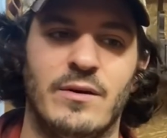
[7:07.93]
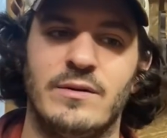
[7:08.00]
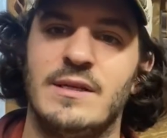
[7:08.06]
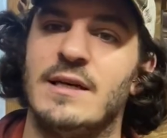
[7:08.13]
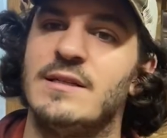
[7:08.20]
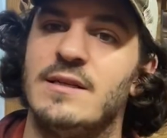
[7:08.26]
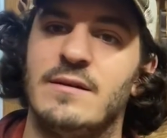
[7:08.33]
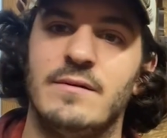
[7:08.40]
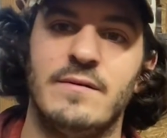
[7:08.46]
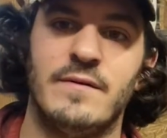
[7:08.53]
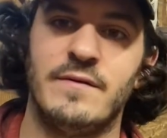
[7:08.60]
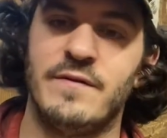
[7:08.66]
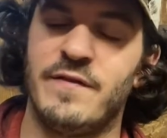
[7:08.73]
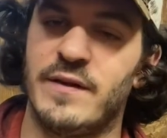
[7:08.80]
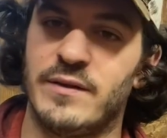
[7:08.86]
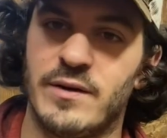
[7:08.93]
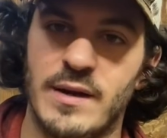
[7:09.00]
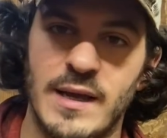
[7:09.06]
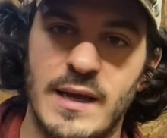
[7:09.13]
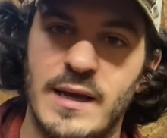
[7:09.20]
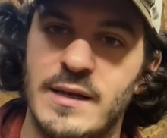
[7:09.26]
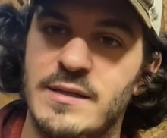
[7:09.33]
doesn't fit their
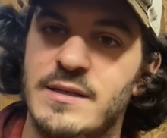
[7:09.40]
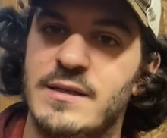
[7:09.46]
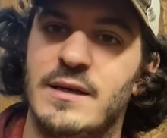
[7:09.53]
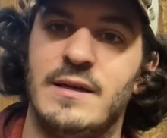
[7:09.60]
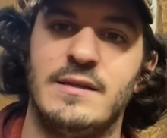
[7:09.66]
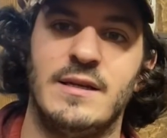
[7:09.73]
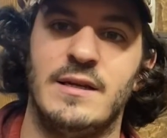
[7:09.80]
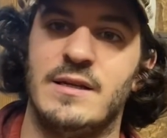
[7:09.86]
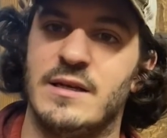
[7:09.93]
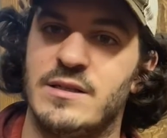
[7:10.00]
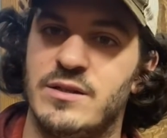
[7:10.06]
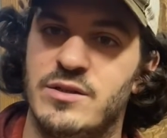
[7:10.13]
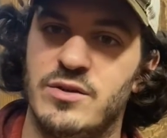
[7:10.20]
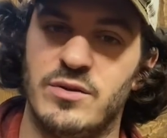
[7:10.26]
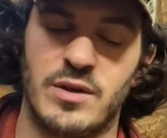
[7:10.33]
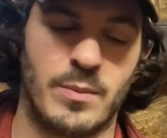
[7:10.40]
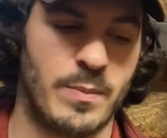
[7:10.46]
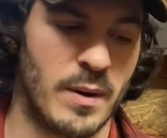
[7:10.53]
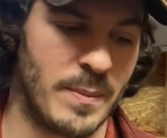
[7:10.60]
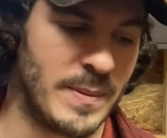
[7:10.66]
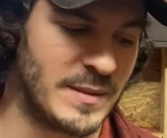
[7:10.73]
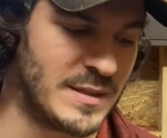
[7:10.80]
needs, it doesn't suit their
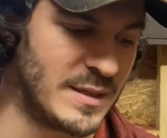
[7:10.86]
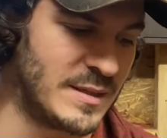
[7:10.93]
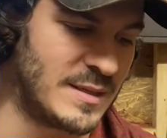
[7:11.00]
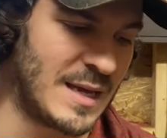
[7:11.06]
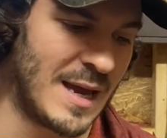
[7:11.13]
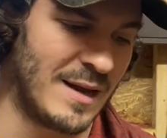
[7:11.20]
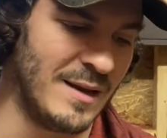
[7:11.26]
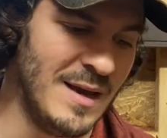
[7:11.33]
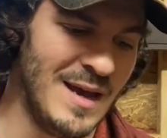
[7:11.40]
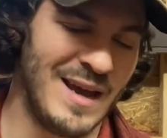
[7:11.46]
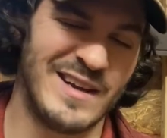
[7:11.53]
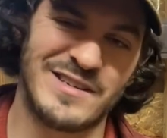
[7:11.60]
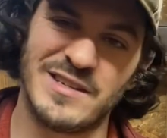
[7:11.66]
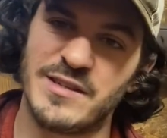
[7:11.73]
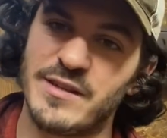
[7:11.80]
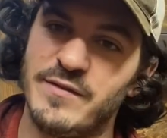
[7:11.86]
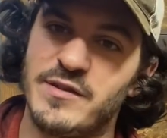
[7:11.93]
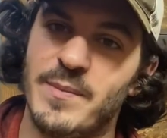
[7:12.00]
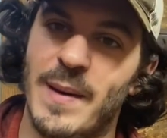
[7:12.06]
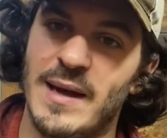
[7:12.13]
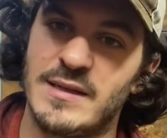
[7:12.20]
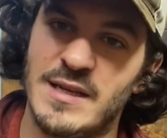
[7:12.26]
purposes, and it just leaves a
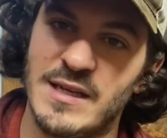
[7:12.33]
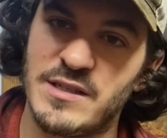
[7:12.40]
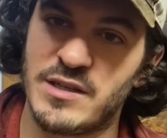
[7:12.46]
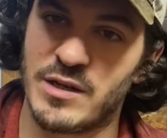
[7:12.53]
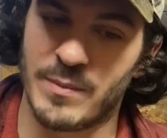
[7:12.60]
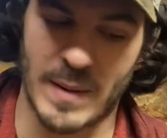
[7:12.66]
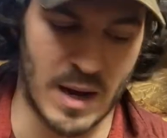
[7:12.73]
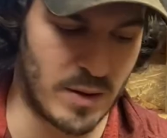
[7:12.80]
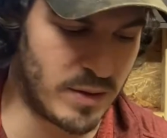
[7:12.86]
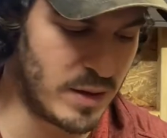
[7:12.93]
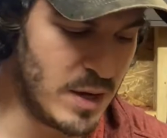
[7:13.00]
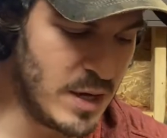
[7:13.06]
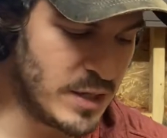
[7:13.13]
bad taste in your mouth.